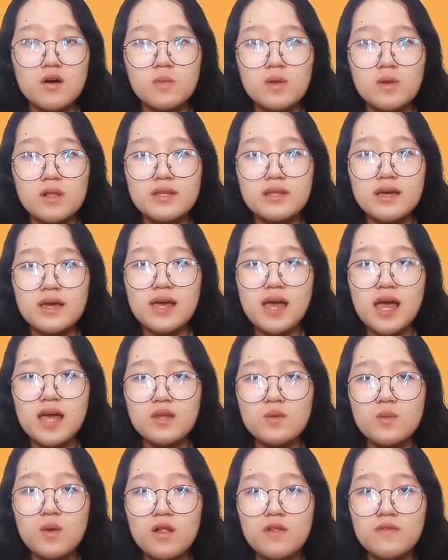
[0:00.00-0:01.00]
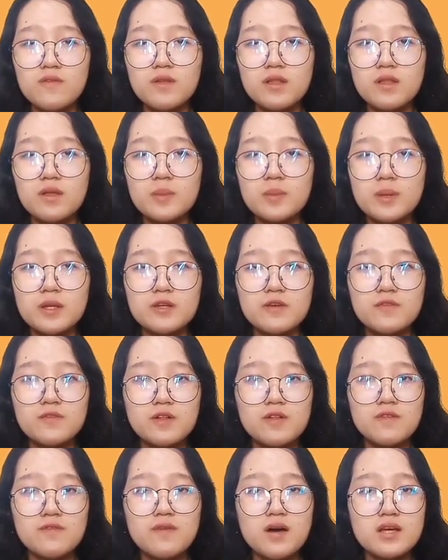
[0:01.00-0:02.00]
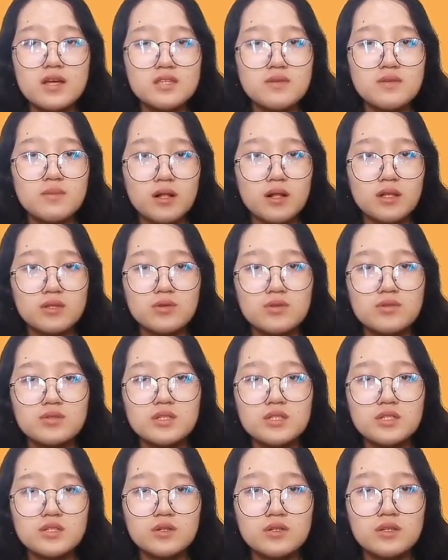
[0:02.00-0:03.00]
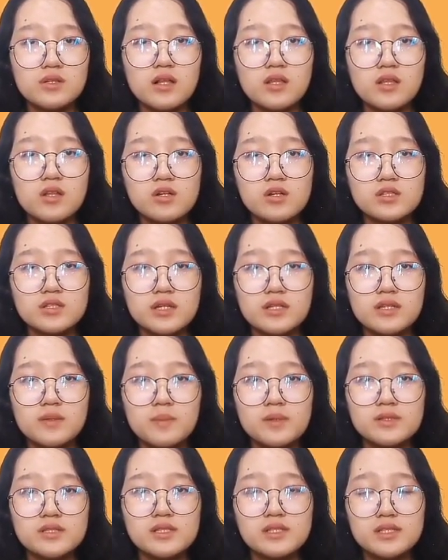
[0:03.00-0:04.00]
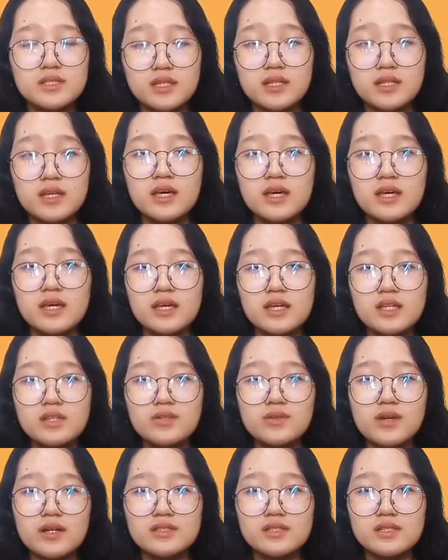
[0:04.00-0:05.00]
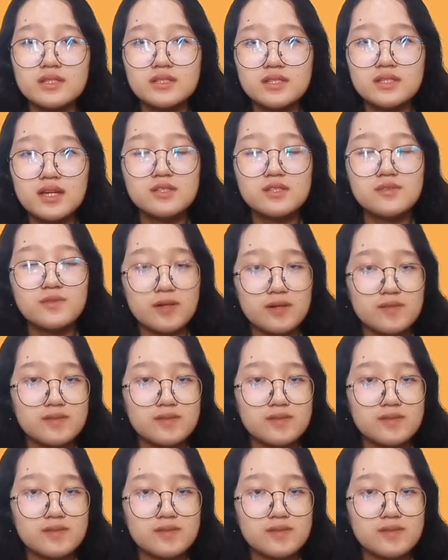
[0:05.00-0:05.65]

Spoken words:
while the annual Filipino Film Festival continued alongside the persistent influence in festival.